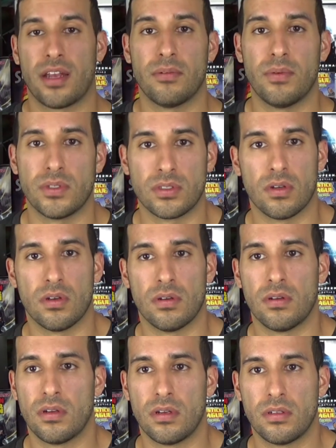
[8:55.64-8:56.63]
It was
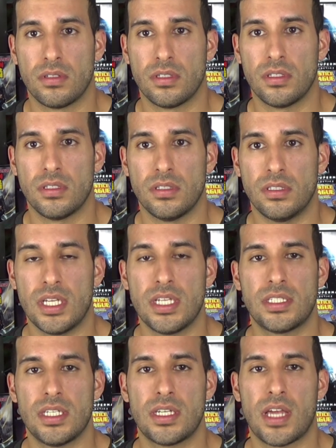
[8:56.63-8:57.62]
a
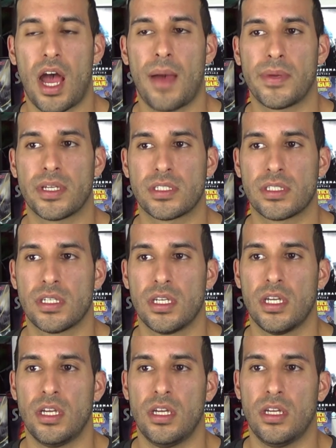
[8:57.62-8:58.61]
DC Comics
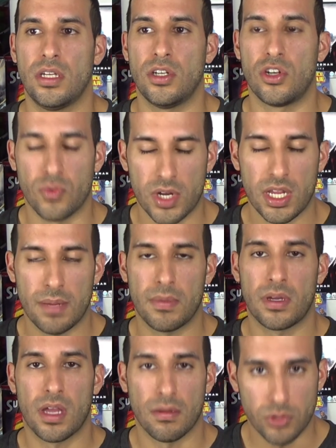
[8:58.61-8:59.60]
dream
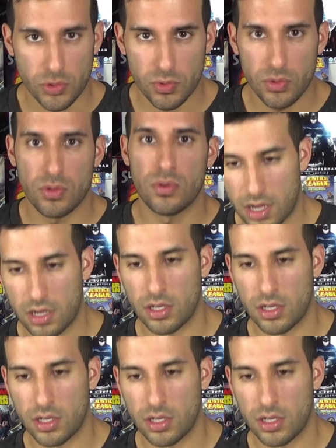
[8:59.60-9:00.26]
come true.